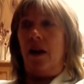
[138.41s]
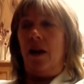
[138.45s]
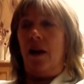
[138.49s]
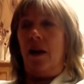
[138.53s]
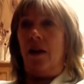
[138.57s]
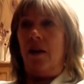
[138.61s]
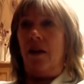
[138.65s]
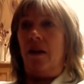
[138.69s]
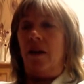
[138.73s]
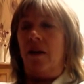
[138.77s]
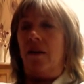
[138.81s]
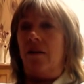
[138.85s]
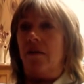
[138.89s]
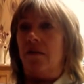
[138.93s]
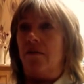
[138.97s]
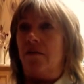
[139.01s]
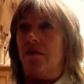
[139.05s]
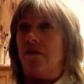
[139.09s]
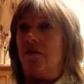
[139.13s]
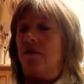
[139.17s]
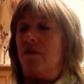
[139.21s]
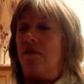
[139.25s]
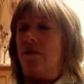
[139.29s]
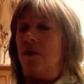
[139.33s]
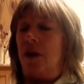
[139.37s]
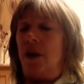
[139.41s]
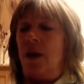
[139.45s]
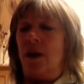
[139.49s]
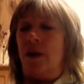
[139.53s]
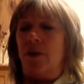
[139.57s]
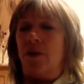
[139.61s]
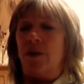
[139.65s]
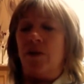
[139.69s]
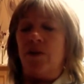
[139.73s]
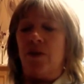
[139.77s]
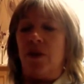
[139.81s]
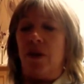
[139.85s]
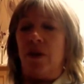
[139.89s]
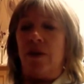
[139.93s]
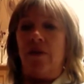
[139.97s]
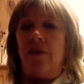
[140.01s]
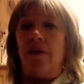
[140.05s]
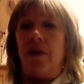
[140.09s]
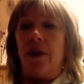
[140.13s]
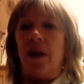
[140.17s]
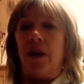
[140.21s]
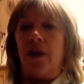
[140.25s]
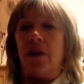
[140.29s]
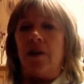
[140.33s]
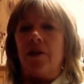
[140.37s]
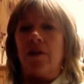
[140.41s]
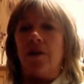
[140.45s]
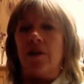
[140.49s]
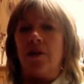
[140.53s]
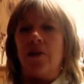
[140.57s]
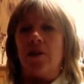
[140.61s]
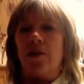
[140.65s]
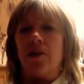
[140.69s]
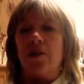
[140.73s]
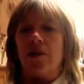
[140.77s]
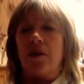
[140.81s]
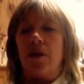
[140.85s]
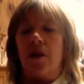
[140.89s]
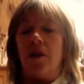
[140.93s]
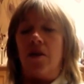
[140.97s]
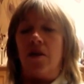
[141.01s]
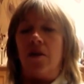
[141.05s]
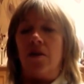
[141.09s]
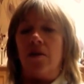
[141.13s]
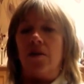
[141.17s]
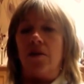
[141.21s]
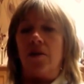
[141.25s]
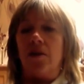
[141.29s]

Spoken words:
And I really was very reluctant to start